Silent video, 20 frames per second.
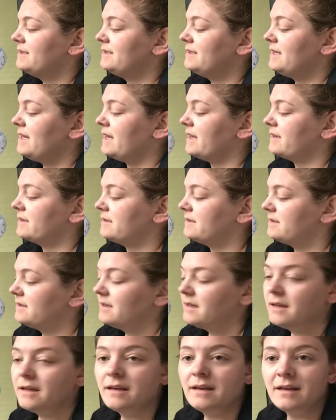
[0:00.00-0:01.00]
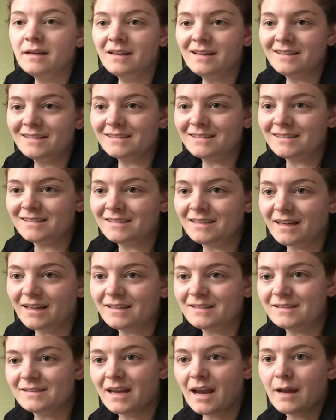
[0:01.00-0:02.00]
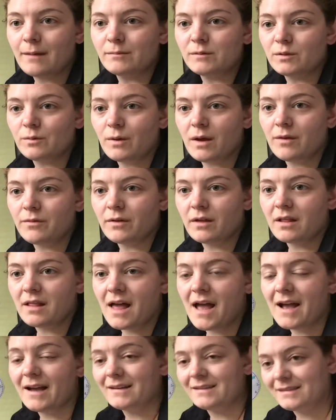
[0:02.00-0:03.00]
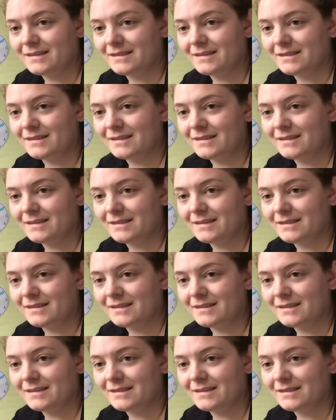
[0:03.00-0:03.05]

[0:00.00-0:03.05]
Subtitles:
6. 6 times around the clock,